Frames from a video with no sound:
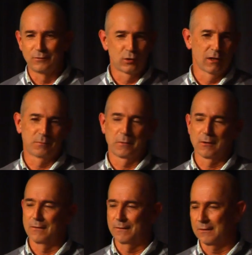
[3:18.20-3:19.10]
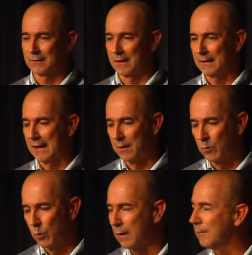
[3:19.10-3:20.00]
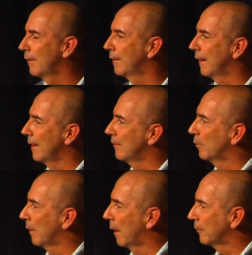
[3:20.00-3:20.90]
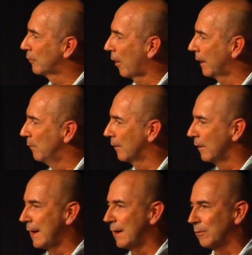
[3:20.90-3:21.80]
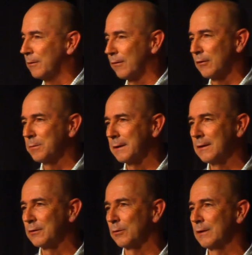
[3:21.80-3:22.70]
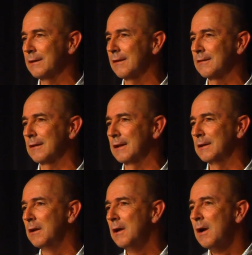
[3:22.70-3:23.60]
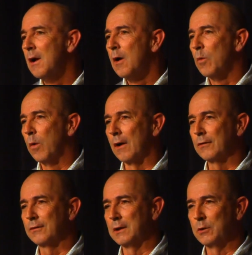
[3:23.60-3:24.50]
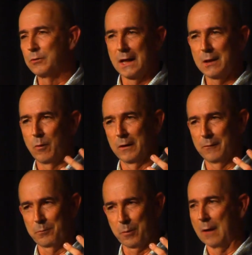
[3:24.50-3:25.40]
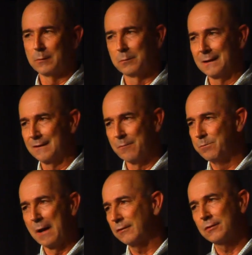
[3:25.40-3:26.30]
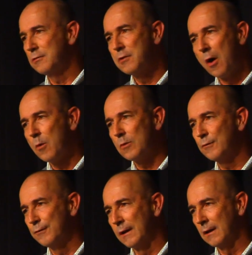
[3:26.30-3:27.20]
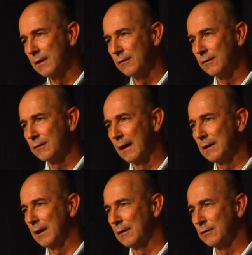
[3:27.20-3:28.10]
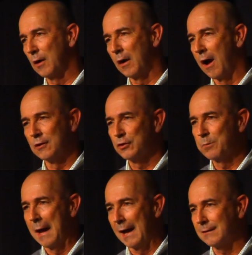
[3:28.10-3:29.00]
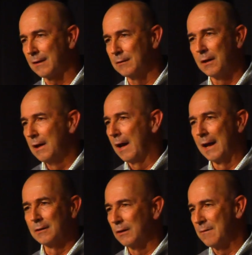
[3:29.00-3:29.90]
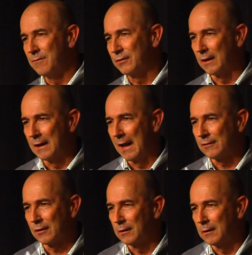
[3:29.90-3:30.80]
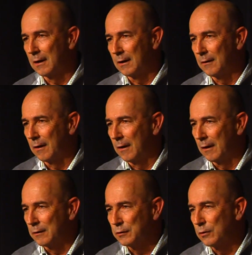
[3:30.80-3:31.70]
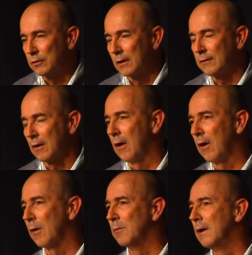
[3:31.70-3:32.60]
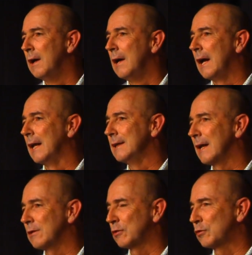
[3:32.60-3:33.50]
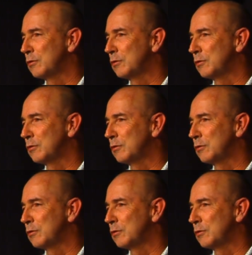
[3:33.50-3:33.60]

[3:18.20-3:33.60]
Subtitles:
Shakespeare and things like that. And one of the things, when I was talking with Lynn as we first began to read this scene, was that you take one of probably the best known villains that is hunchbacked and limps and has a useless arm, and yet